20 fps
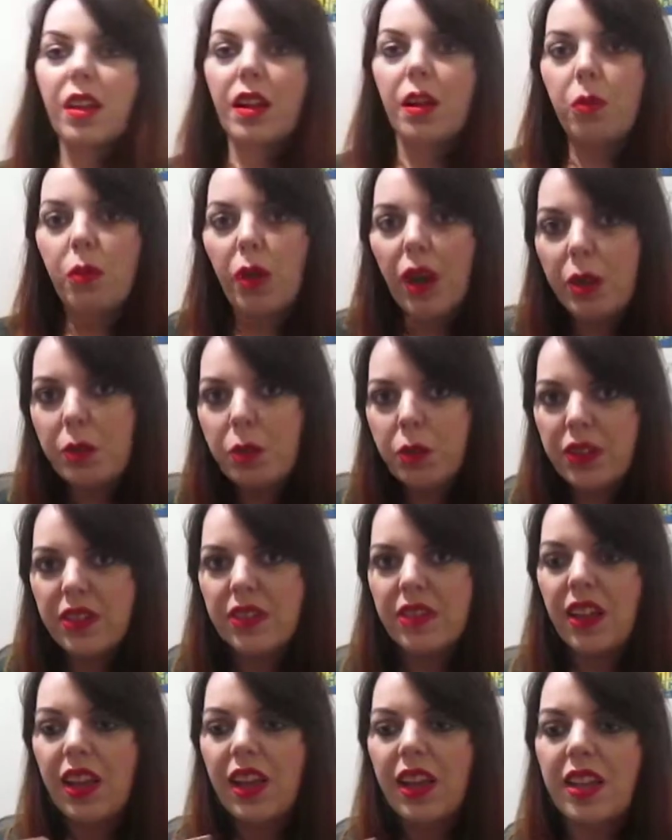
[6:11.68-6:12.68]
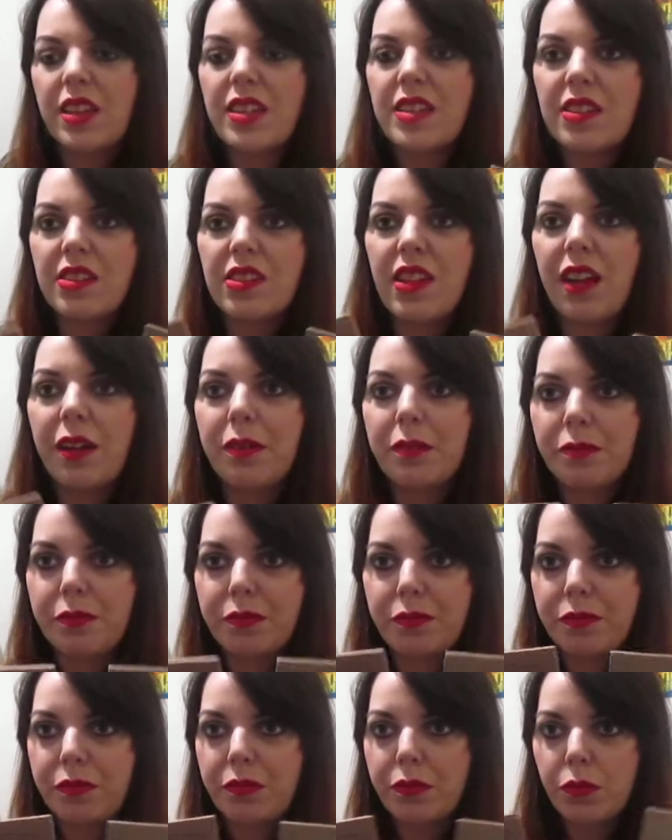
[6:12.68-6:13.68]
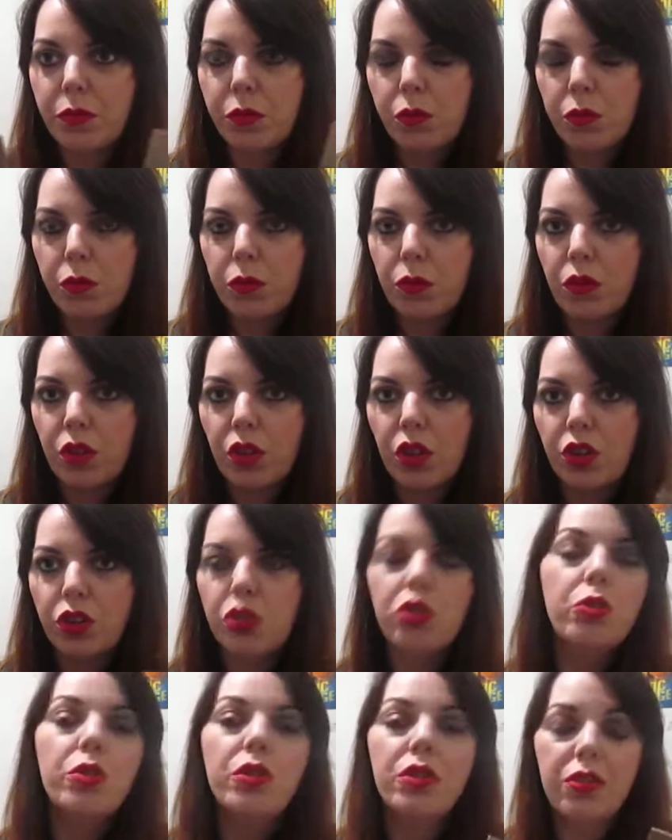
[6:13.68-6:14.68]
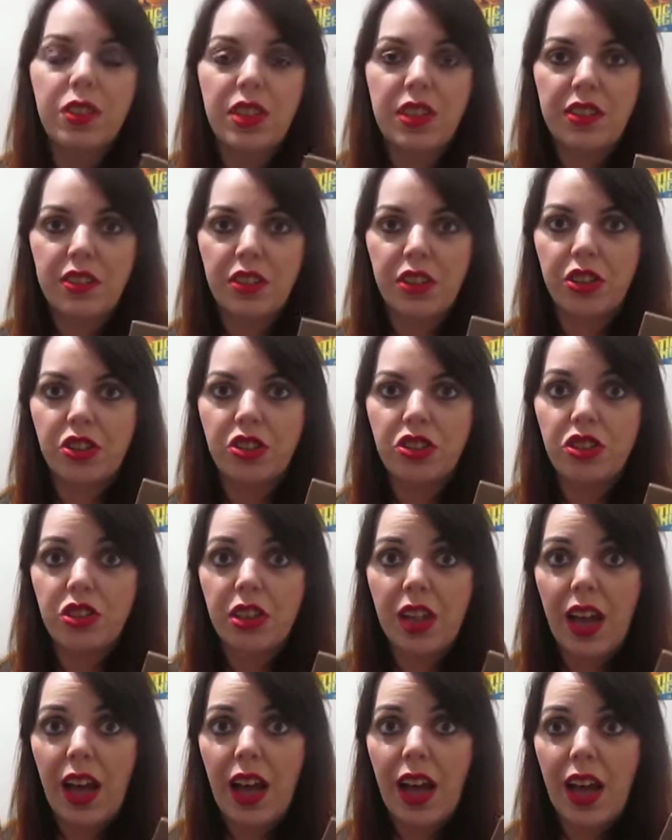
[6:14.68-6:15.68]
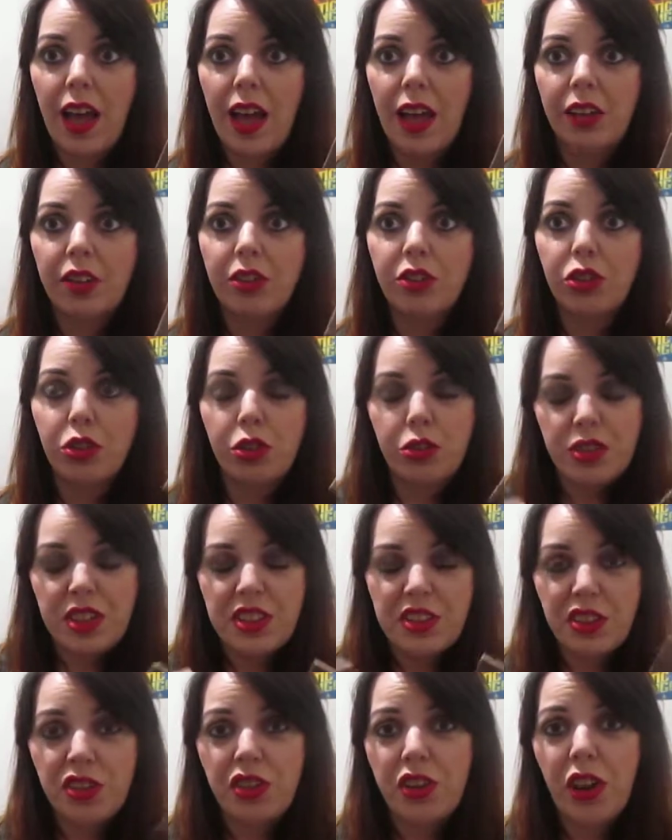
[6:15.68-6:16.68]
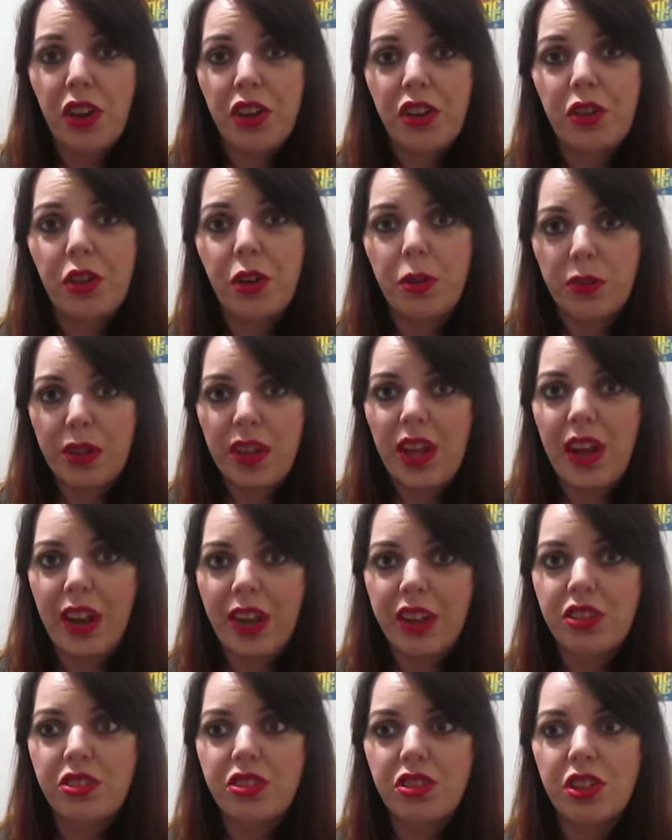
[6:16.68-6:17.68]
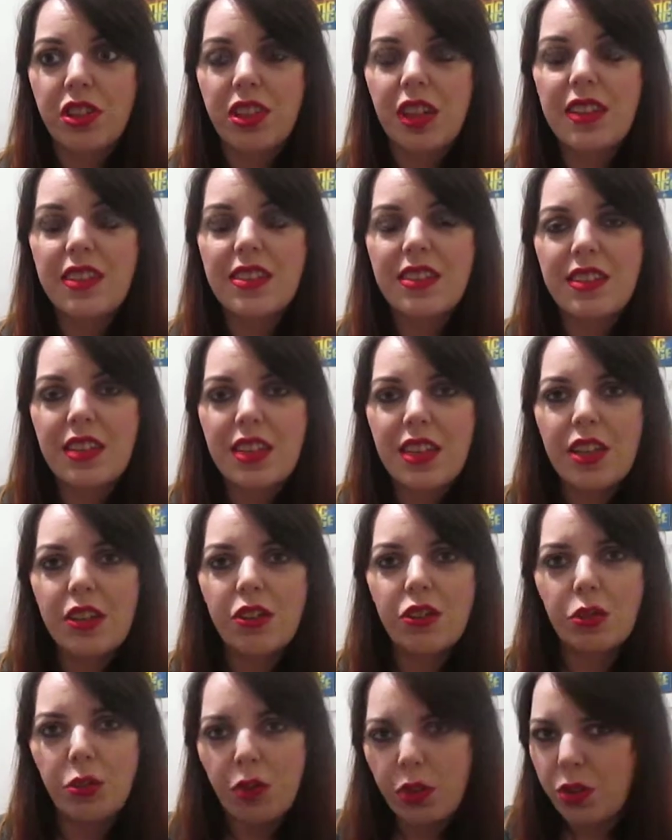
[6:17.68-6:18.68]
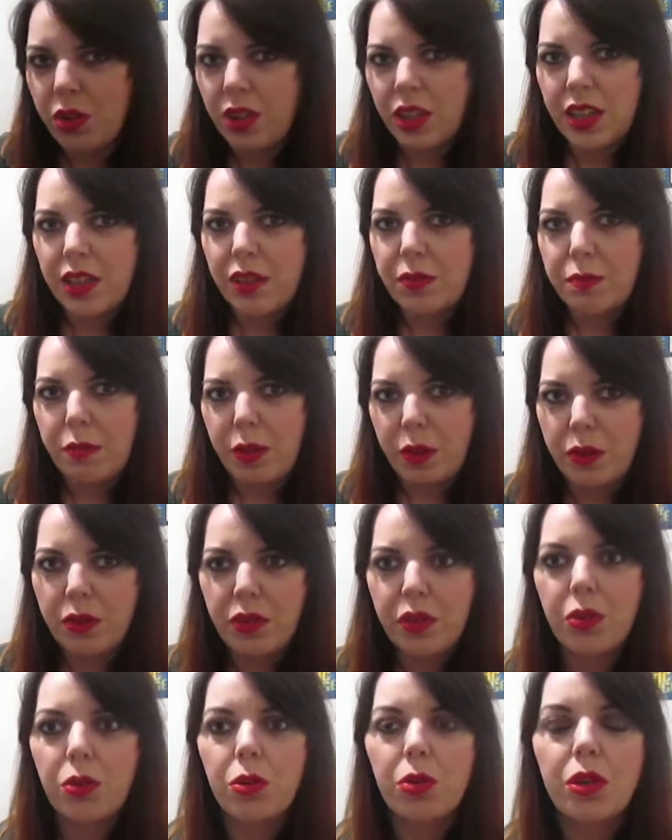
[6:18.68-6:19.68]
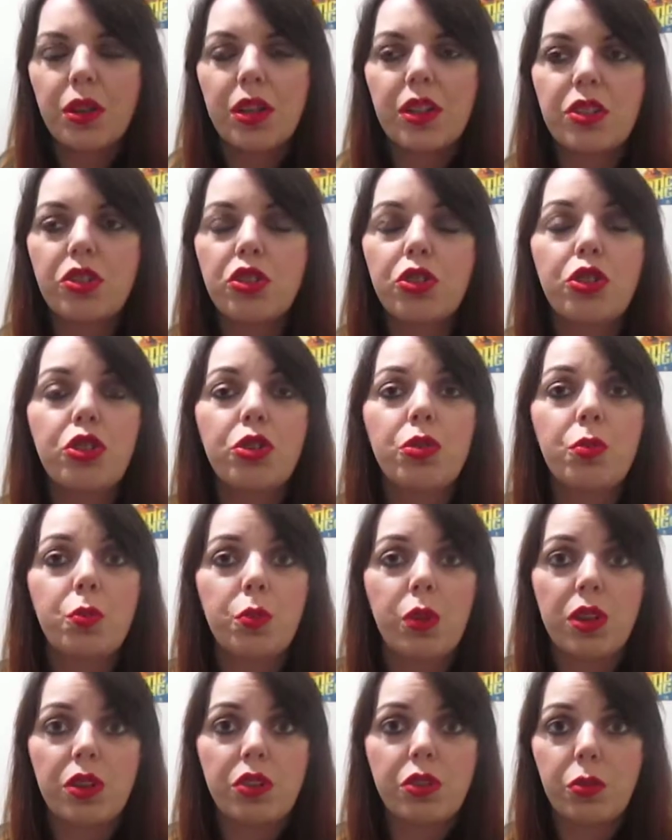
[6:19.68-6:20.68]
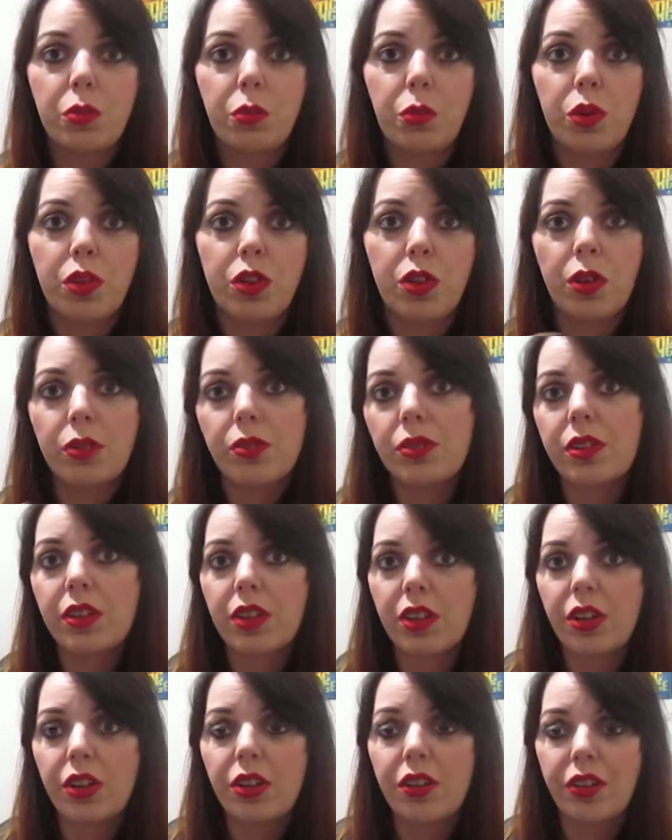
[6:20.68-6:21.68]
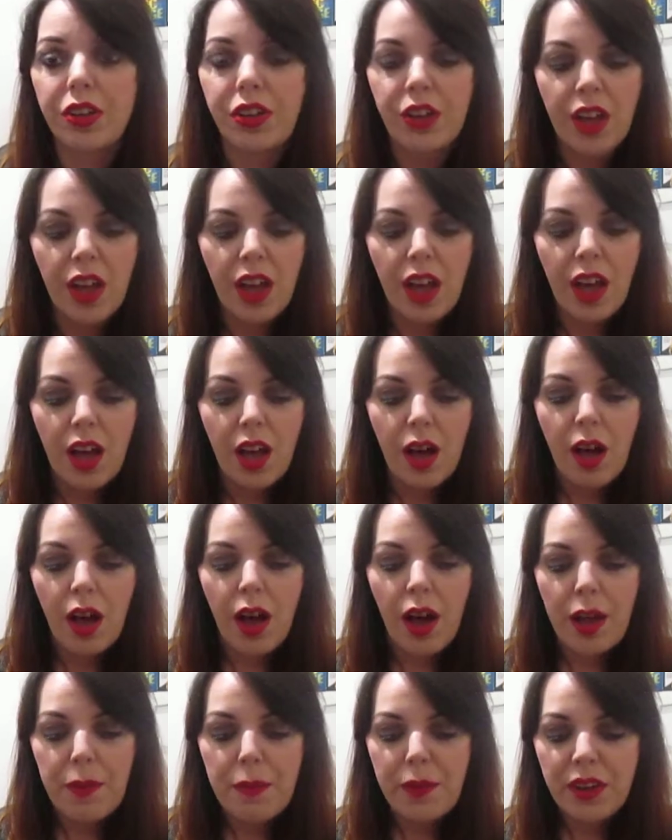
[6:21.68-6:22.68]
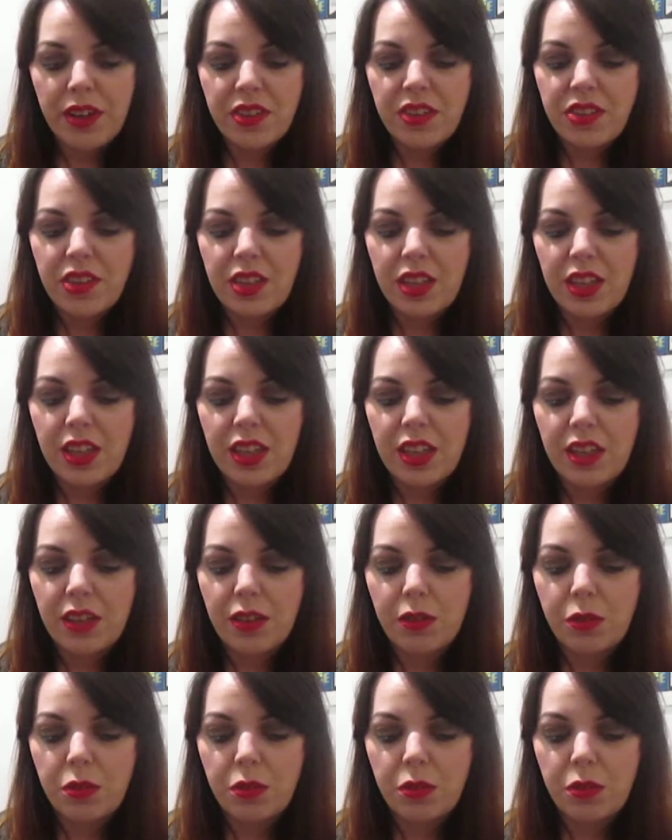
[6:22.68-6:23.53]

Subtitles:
what I would say is that do your research and do your research on your own collection and see, do you need both or do you want one over the other? I personally